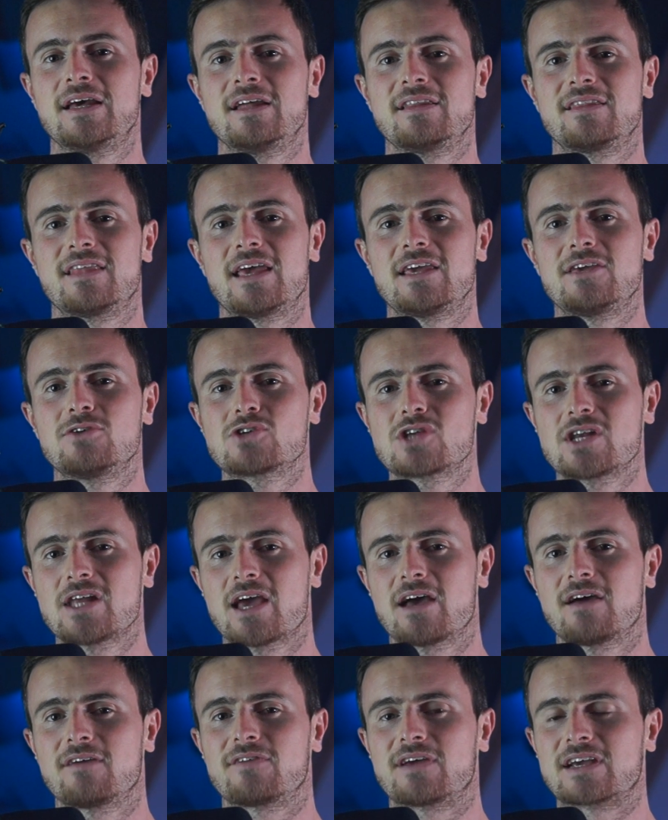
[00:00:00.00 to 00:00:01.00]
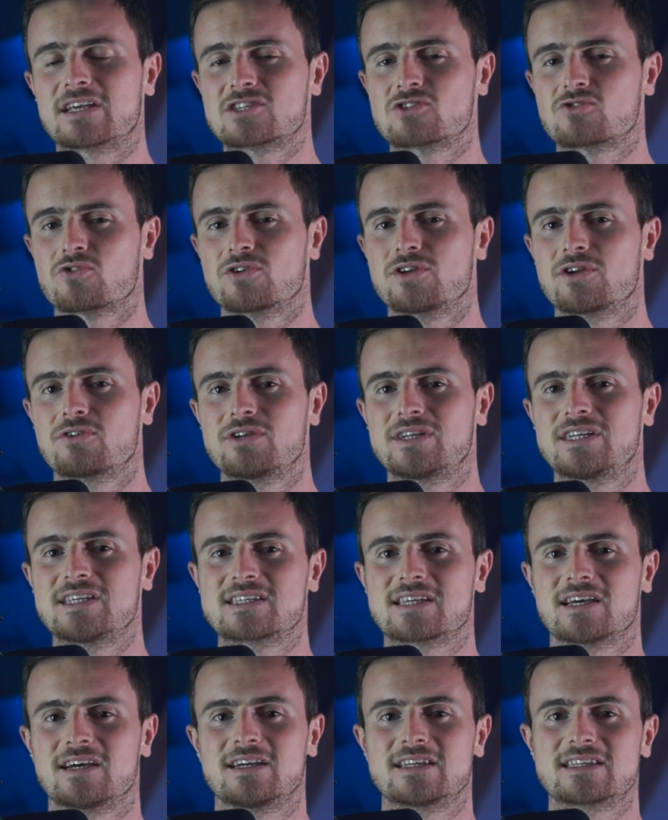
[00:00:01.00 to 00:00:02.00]
They usually have extraordinary
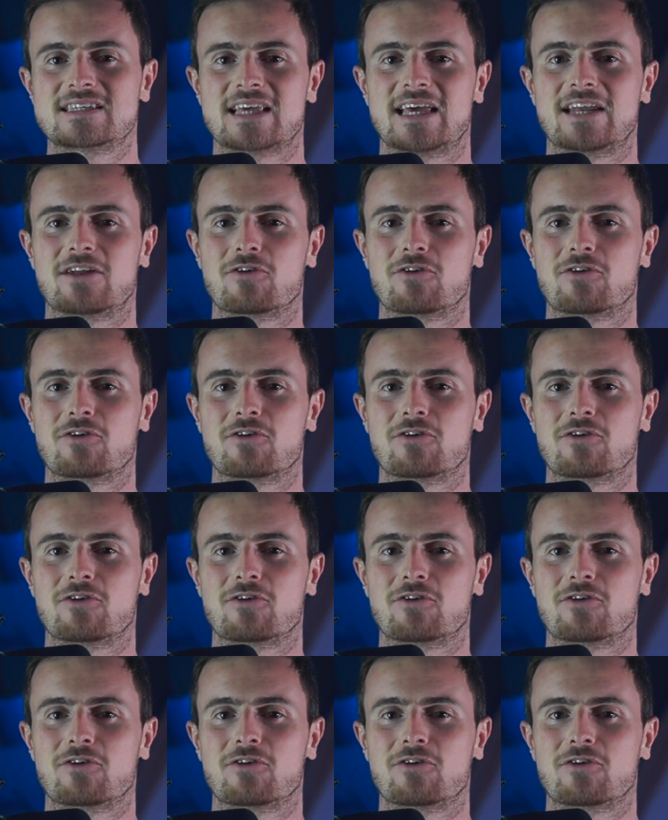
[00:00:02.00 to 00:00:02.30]
designs and